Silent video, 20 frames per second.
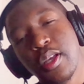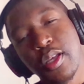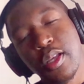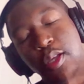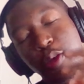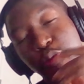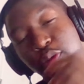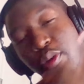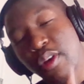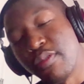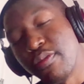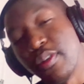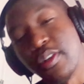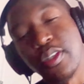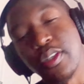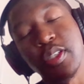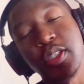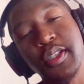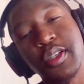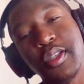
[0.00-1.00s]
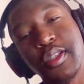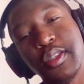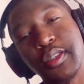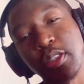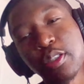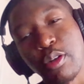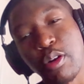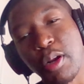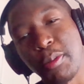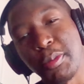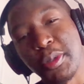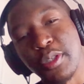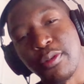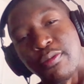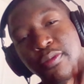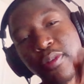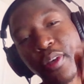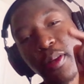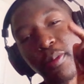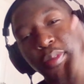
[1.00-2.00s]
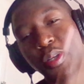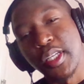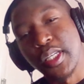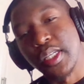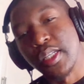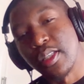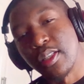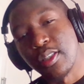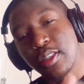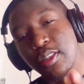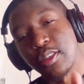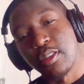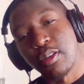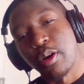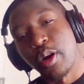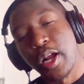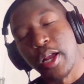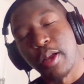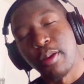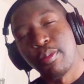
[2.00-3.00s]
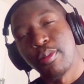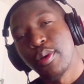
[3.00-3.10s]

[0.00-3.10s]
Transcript: If you haven't subscribed, if you had, please subscribe.